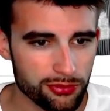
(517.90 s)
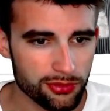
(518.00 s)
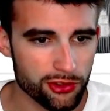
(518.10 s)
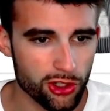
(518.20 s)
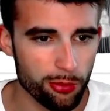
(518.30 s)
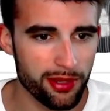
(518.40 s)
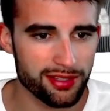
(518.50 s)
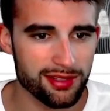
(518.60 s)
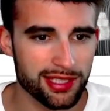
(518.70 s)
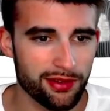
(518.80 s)
Joe
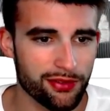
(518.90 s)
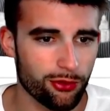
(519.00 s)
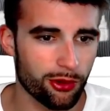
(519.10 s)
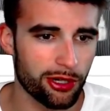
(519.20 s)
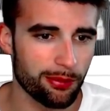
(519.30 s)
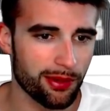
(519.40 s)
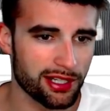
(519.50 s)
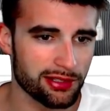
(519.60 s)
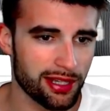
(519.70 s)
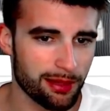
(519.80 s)
Mixon,
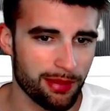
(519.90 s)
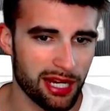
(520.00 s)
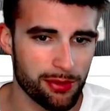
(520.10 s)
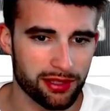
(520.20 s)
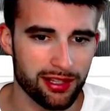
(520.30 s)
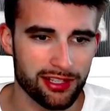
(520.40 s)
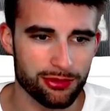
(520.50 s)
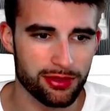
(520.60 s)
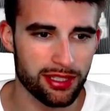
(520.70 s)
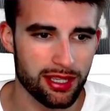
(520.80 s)
$7,400. He had a bye week last
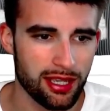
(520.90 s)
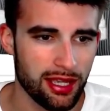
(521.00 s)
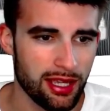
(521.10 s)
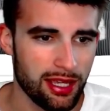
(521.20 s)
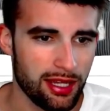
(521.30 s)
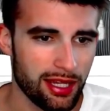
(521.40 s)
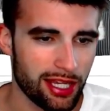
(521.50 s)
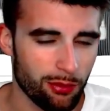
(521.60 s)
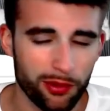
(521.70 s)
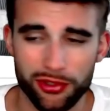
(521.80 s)
week,
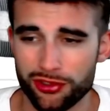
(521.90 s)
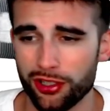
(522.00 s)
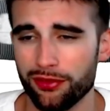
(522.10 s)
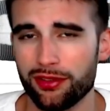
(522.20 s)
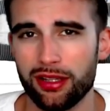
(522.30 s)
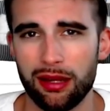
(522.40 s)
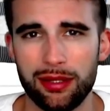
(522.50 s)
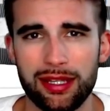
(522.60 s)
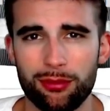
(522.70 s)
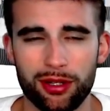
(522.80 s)
and well-deserved. I mean,
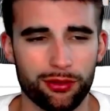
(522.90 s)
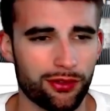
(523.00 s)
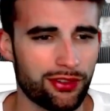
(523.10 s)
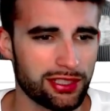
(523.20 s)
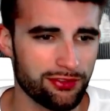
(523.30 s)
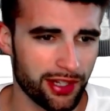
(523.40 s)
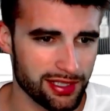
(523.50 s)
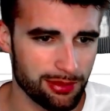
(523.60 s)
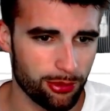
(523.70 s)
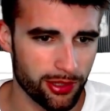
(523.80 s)
he had, what, over 50
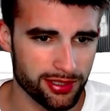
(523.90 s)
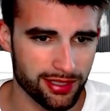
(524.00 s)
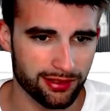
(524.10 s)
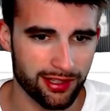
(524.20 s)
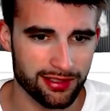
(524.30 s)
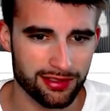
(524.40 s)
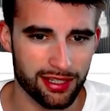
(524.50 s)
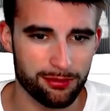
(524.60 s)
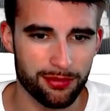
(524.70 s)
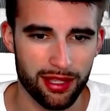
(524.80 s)
fantasy points in that last
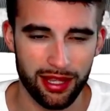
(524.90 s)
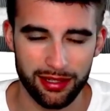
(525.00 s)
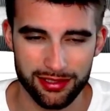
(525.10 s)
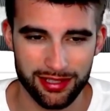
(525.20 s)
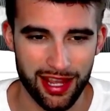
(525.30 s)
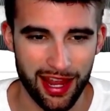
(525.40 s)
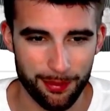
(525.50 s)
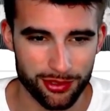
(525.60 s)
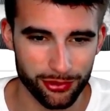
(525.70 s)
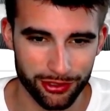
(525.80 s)
game? Just
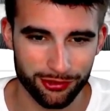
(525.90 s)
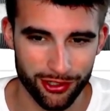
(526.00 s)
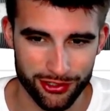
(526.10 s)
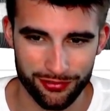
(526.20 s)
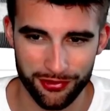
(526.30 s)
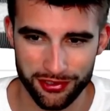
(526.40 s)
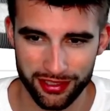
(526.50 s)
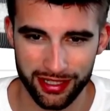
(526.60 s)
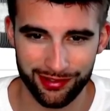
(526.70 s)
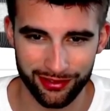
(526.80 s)
absolutely crushed it versus the
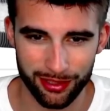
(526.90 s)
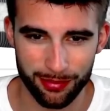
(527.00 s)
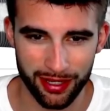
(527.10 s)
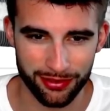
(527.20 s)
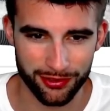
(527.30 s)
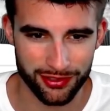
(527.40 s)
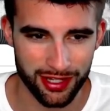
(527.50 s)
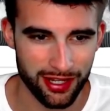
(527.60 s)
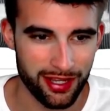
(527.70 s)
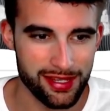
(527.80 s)
Carolina Panthers.
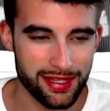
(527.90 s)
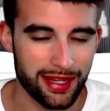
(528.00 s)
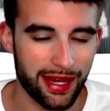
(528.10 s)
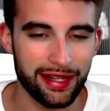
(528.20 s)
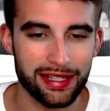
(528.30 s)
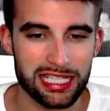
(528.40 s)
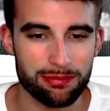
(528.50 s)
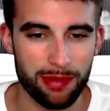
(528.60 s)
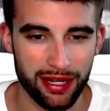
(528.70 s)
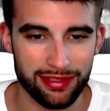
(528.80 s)
You can't
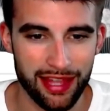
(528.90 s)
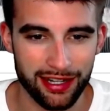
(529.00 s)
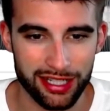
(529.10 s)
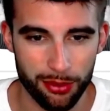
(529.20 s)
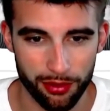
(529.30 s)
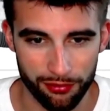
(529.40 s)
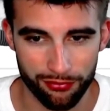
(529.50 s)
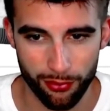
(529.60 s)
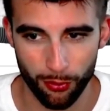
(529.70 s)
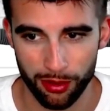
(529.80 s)
expect that going
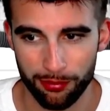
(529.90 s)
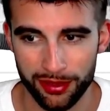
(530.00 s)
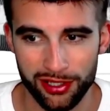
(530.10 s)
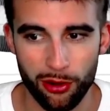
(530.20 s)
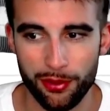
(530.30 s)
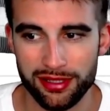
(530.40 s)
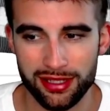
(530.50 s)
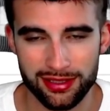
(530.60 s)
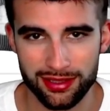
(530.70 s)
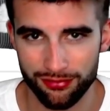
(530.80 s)
forward, but he always
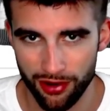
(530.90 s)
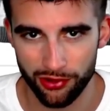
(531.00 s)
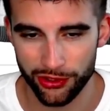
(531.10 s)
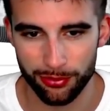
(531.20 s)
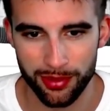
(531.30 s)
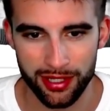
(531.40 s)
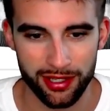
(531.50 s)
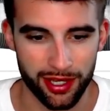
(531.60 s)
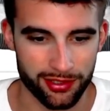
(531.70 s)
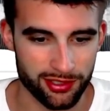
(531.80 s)
gets the volume.
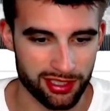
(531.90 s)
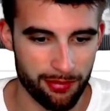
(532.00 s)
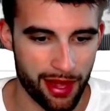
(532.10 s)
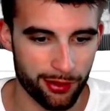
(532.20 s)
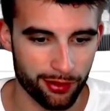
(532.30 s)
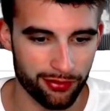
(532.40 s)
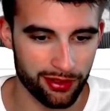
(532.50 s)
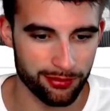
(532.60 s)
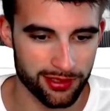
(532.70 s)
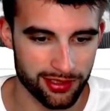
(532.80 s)
It's just a matter of
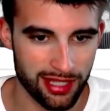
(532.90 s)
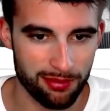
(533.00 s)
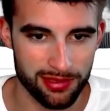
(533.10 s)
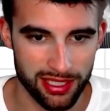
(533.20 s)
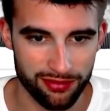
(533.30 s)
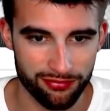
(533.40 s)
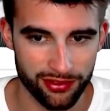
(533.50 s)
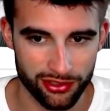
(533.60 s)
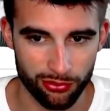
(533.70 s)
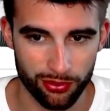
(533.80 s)
him just not being
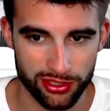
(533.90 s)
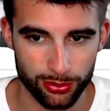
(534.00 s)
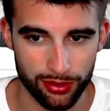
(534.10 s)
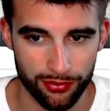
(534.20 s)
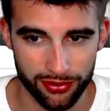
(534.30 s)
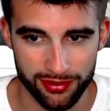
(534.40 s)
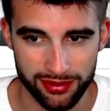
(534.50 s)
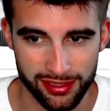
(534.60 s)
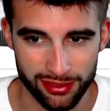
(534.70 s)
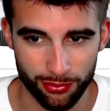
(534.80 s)
efficient whatsoever this
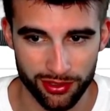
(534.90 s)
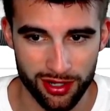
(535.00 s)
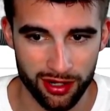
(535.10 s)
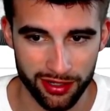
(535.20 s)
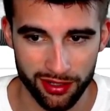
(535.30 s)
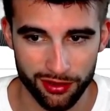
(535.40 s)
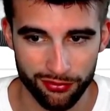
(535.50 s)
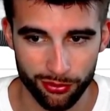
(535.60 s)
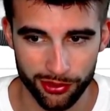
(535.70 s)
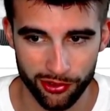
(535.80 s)
season. We're talking under
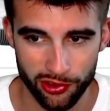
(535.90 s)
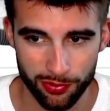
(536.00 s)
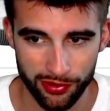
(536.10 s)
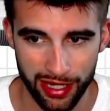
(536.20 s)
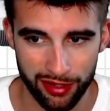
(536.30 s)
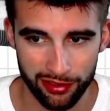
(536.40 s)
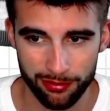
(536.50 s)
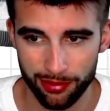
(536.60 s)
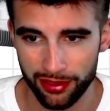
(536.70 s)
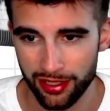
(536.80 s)
4 yards per carry,
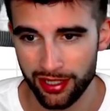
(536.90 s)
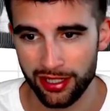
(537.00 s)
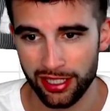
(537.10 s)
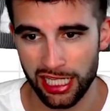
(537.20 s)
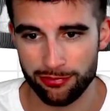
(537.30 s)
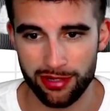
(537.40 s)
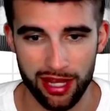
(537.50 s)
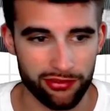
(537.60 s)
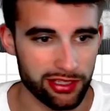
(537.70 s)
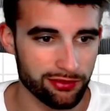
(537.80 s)
but he's been
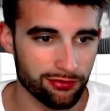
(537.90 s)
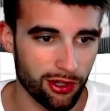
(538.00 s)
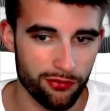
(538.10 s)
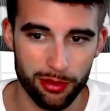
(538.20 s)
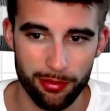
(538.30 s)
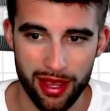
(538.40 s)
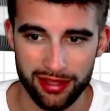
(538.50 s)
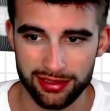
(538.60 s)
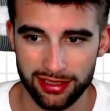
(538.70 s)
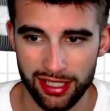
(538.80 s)
heavily involved in the
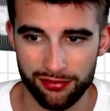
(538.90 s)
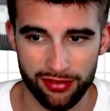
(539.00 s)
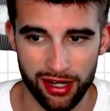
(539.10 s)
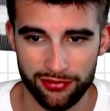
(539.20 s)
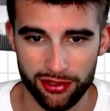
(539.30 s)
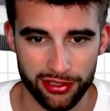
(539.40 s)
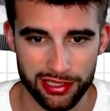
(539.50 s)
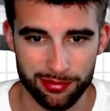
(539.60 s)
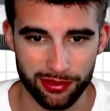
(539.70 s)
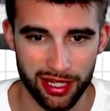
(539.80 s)
passing game, 5 targets
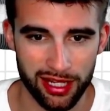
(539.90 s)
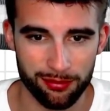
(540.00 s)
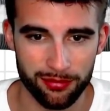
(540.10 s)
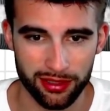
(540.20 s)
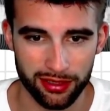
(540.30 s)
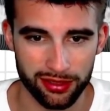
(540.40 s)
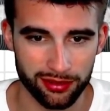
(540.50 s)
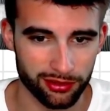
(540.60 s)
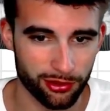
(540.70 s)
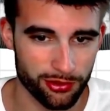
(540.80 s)
per game, getting
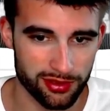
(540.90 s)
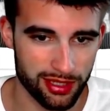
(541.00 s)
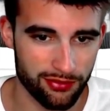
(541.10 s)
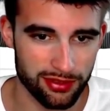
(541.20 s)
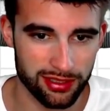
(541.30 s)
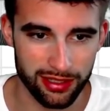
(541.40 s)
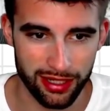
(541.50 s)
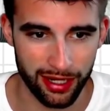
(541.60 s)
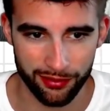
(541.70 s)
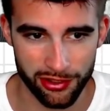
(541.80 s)
close to 17
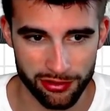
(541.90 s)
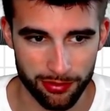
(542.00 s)
carries. We're